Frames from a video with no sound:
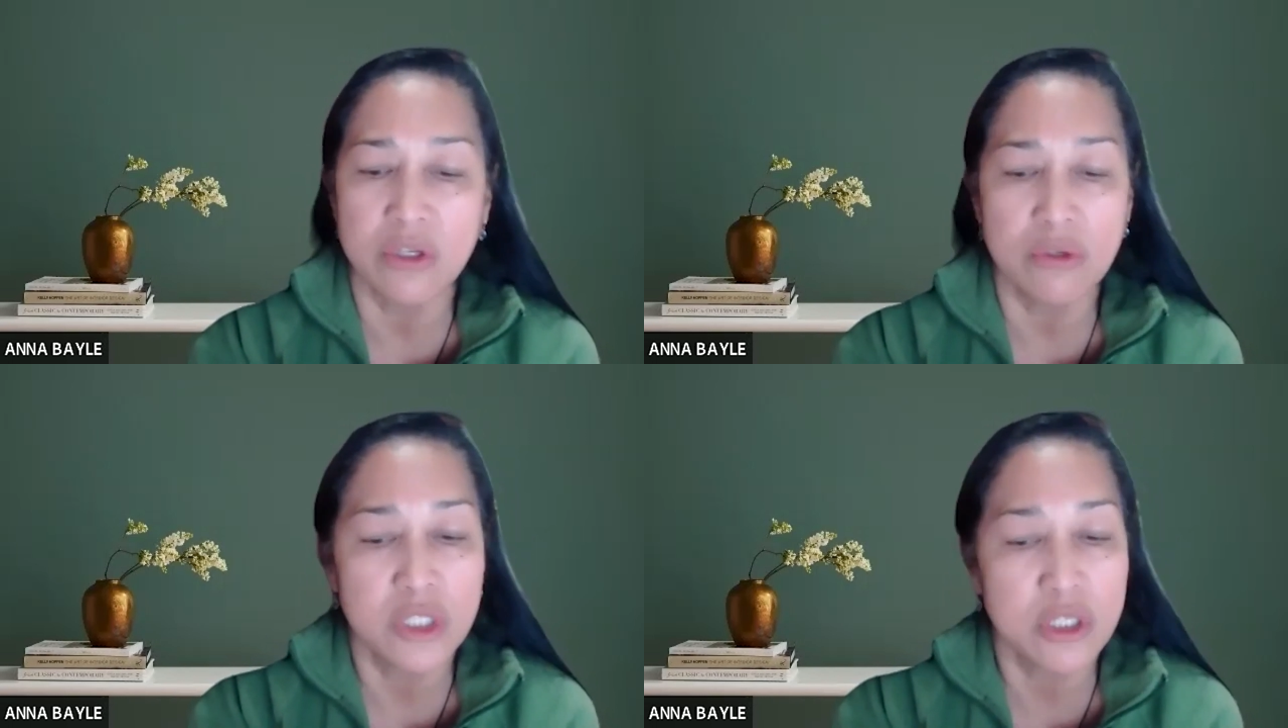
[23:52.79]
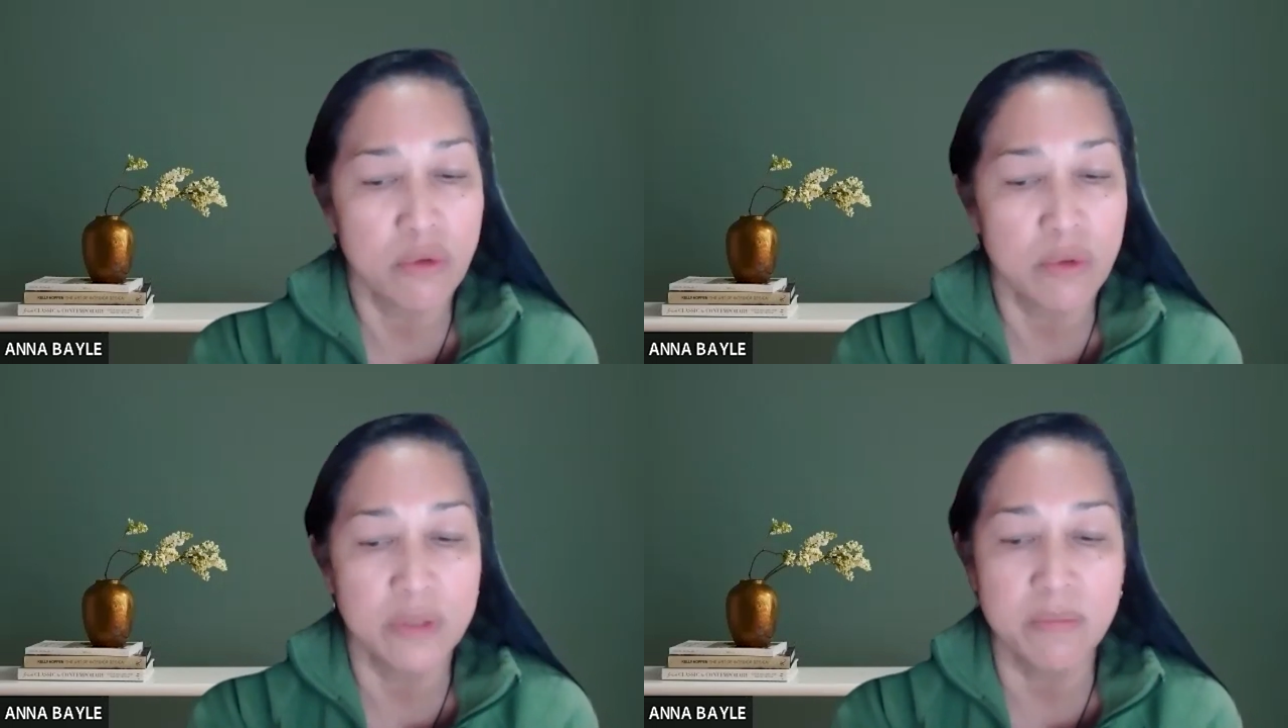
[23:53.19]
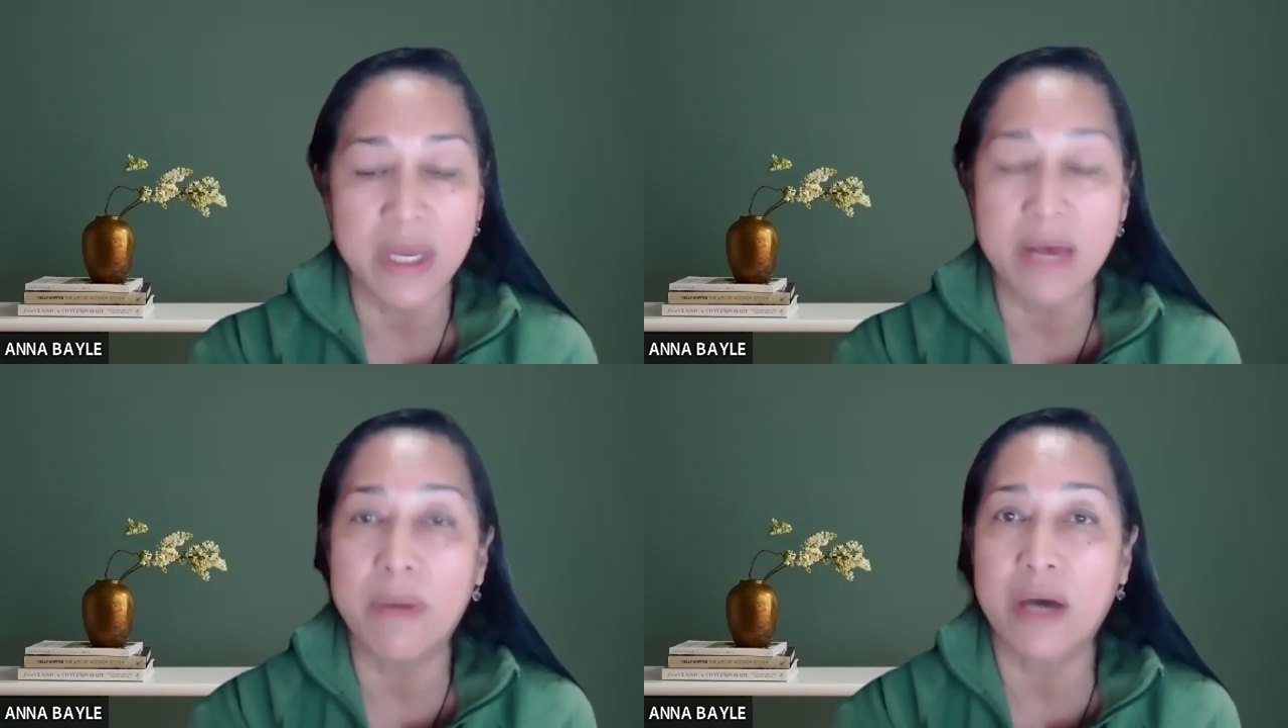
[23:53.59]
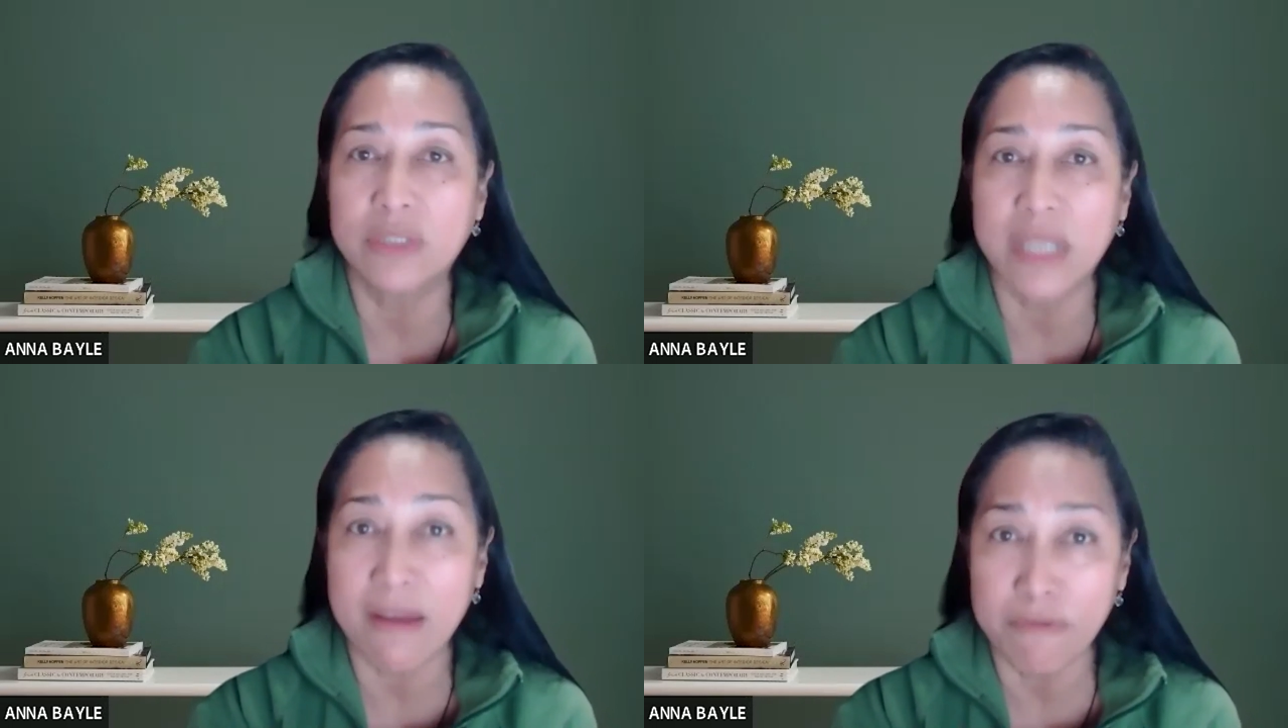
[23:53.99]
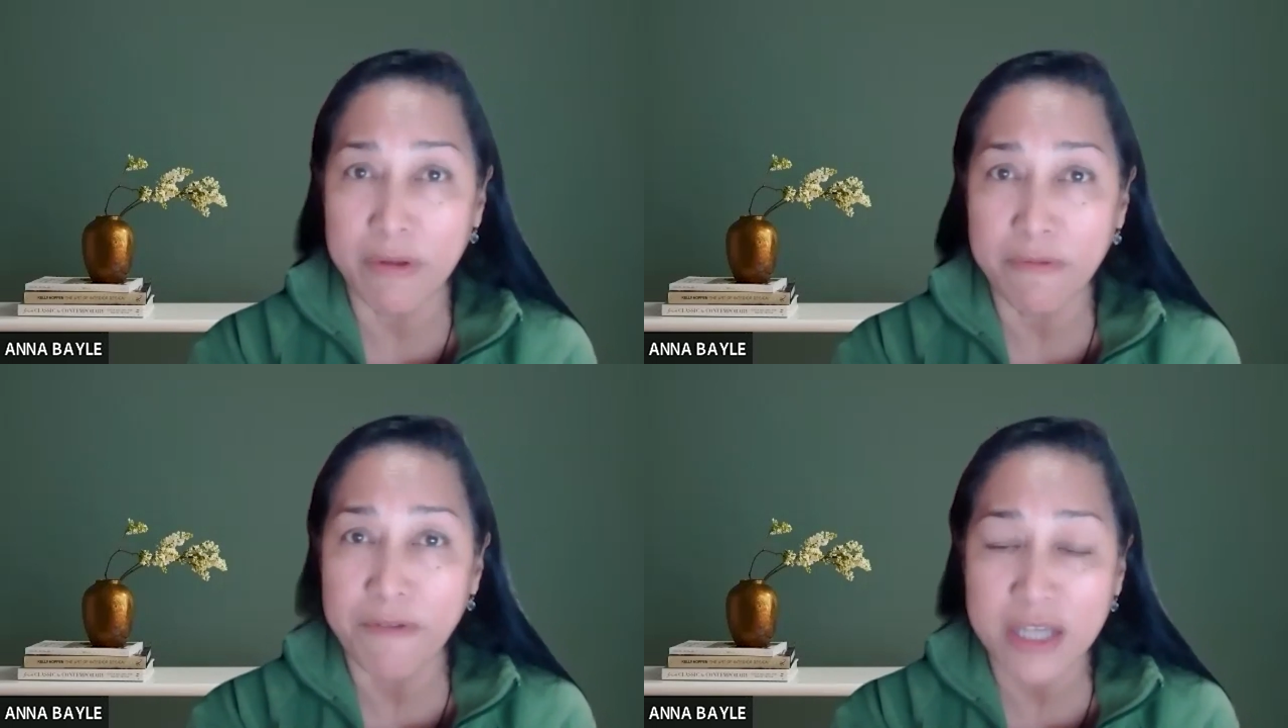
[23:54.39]
you schooled me about
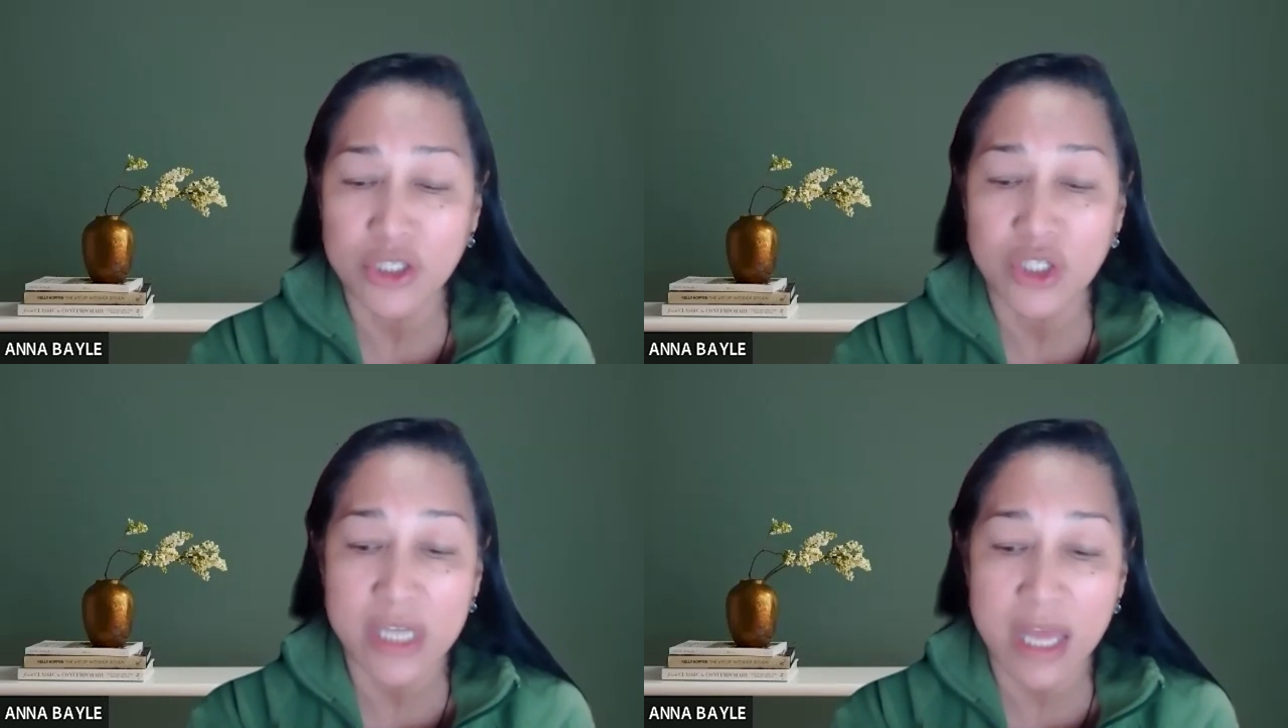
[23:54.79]
every fashion